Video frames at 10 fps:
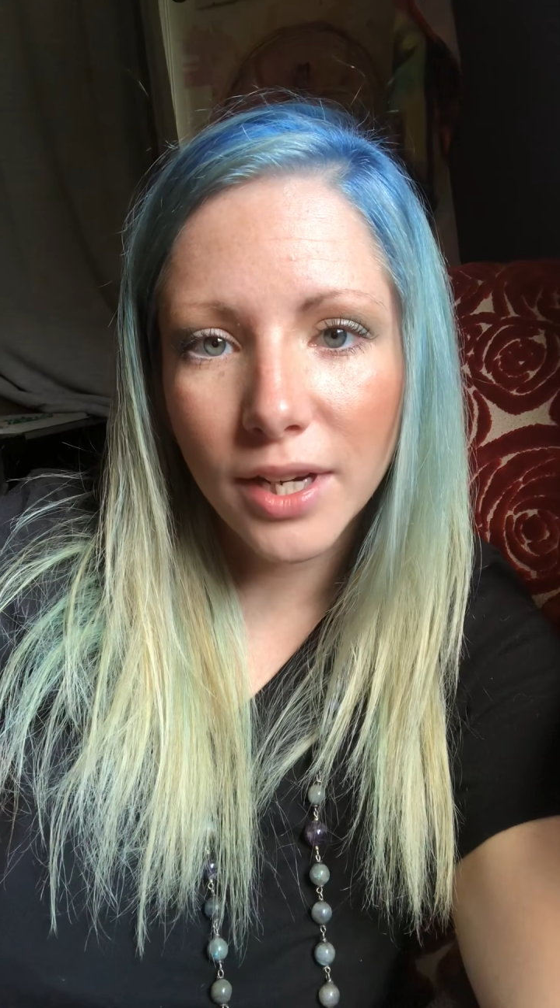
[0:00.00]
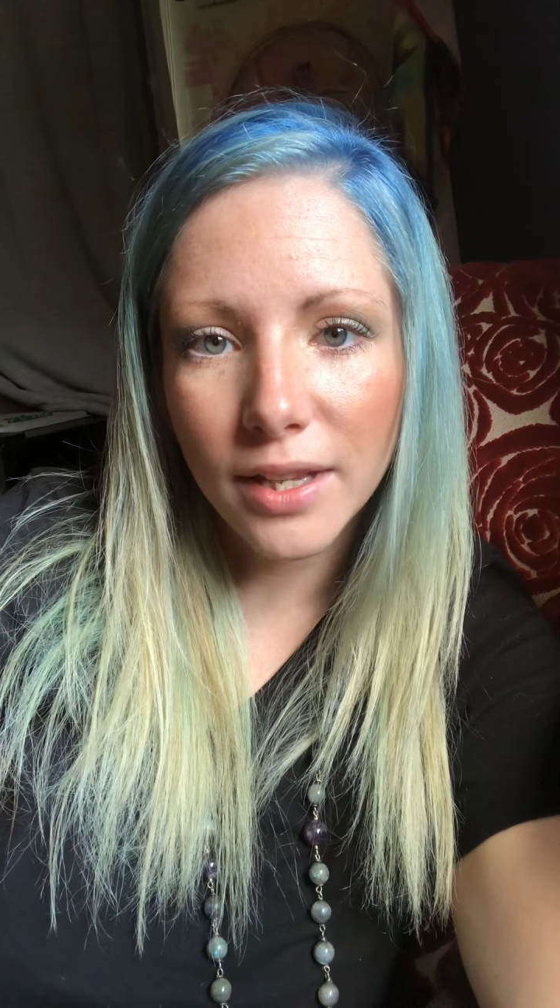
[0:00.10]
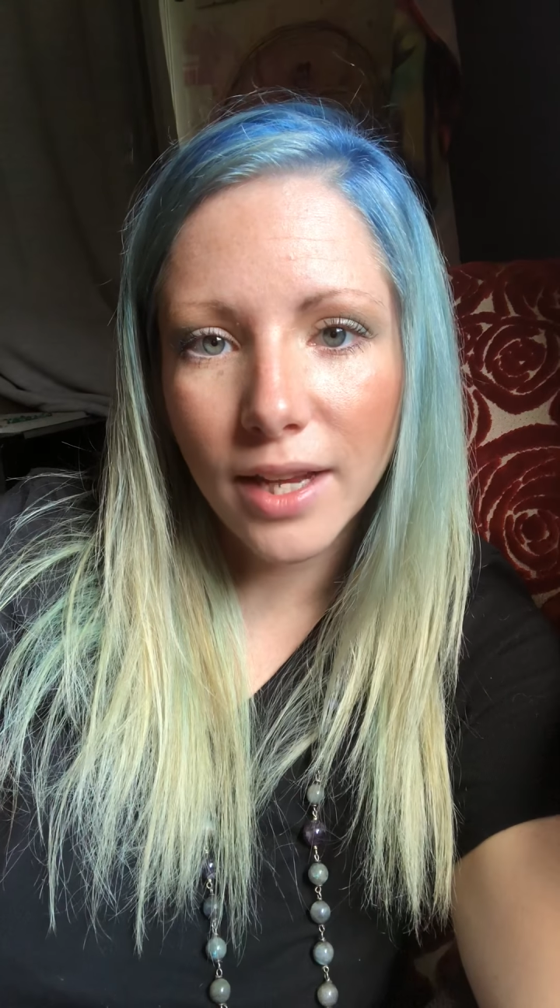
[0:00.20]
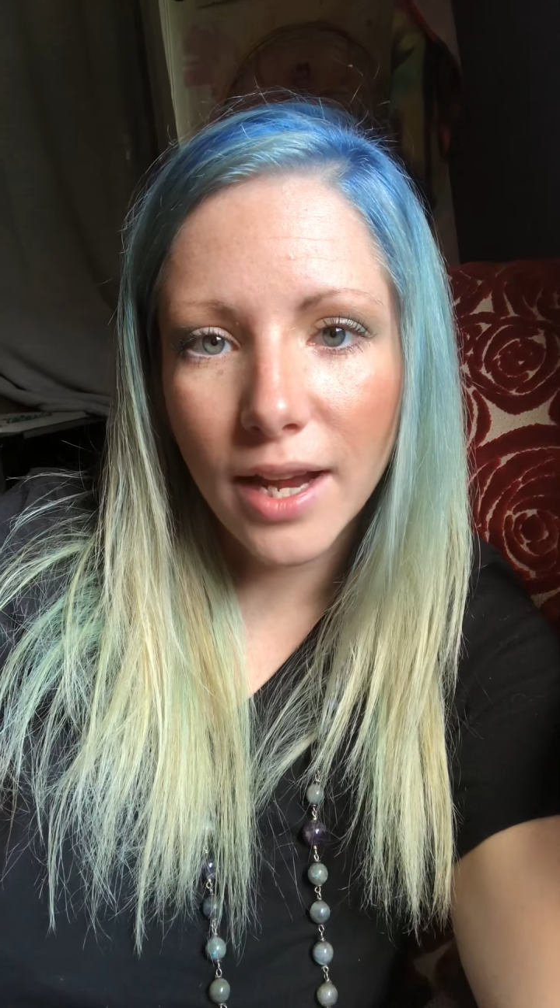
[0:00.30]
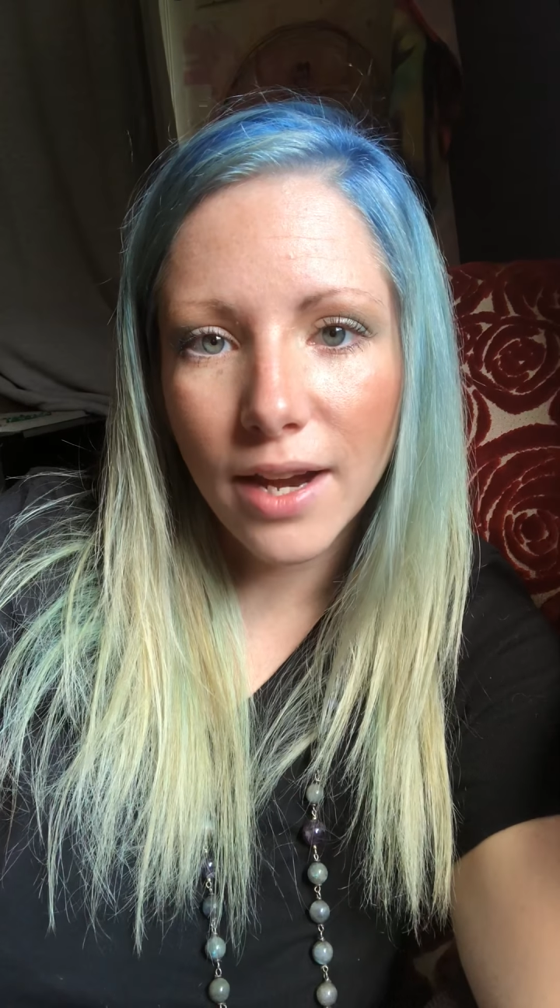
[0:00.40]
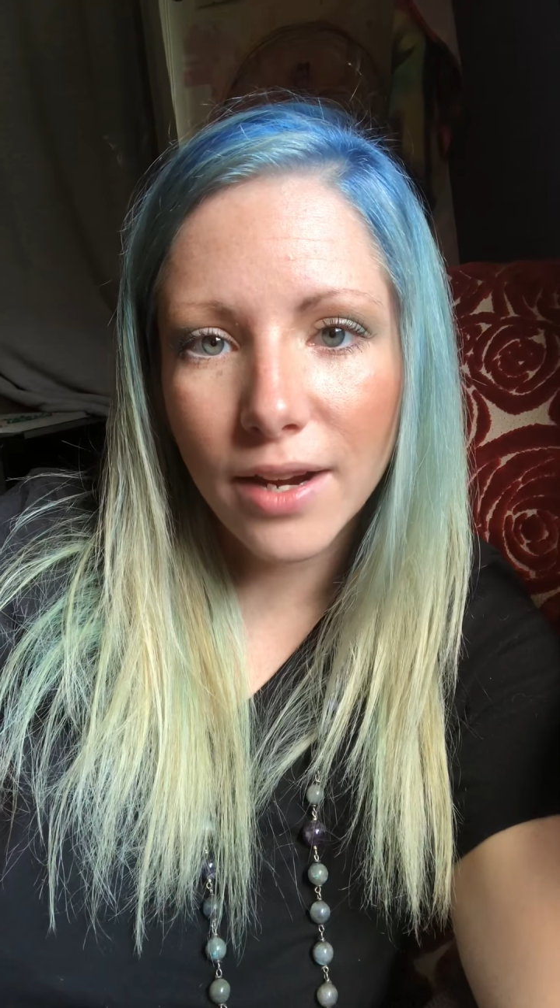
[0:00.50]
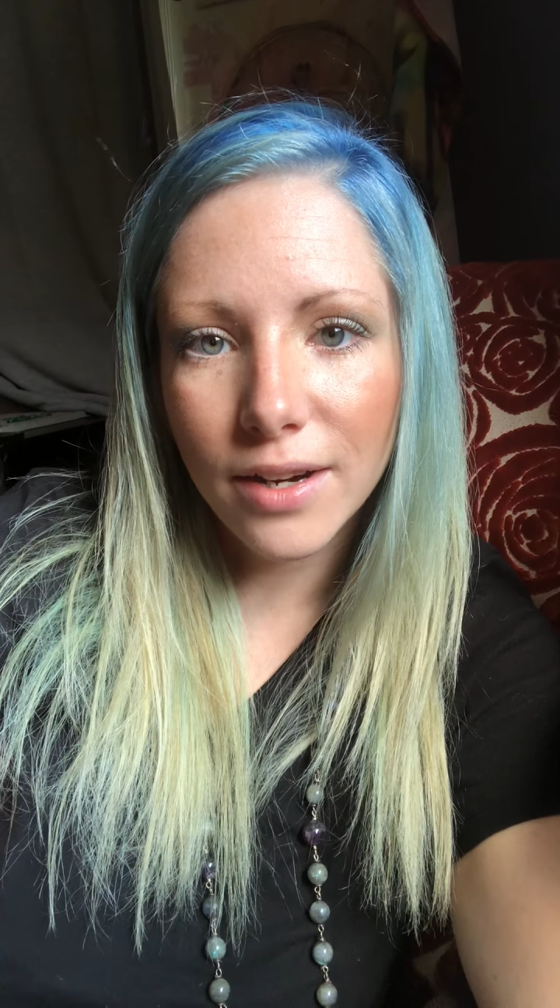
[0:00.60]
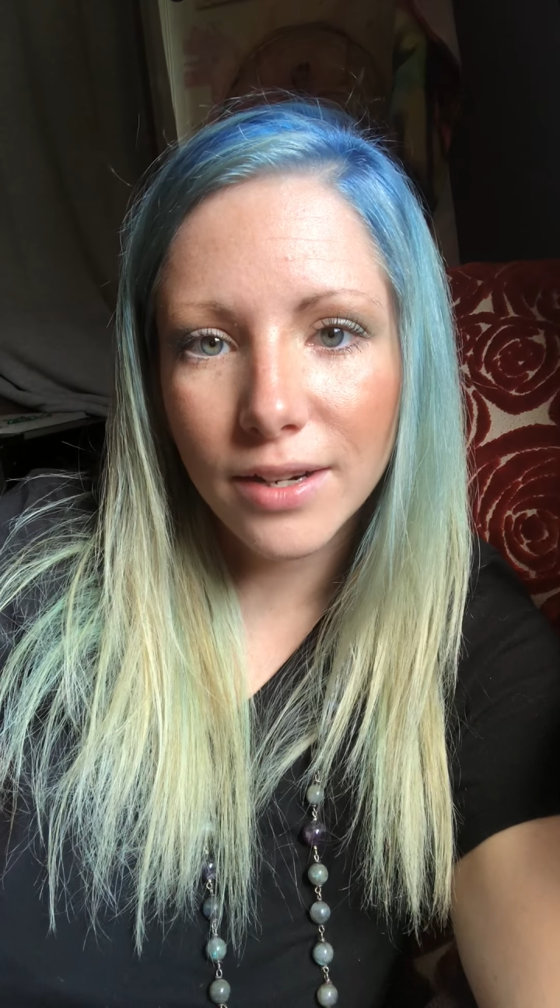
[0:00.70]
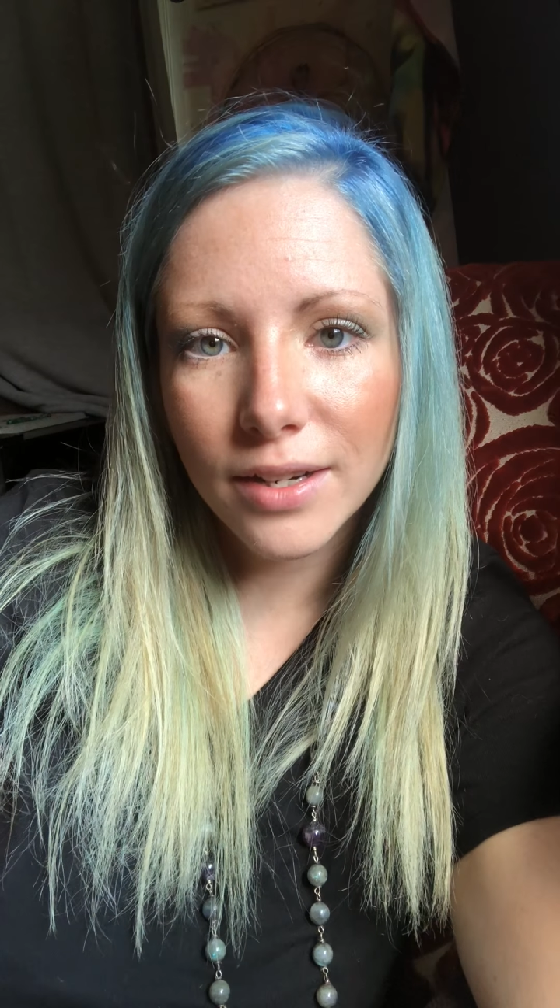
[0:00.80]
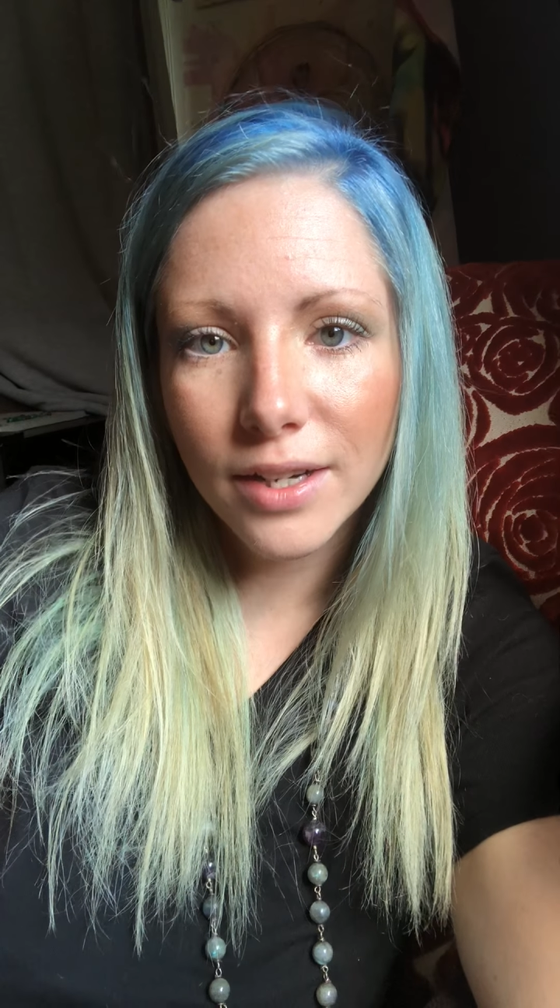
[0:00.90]
in the
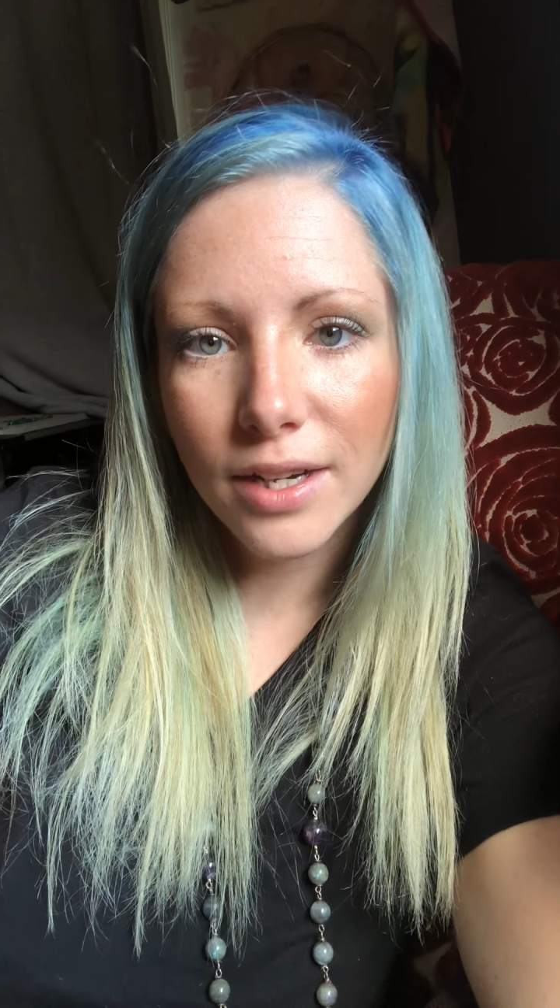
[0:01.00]
air?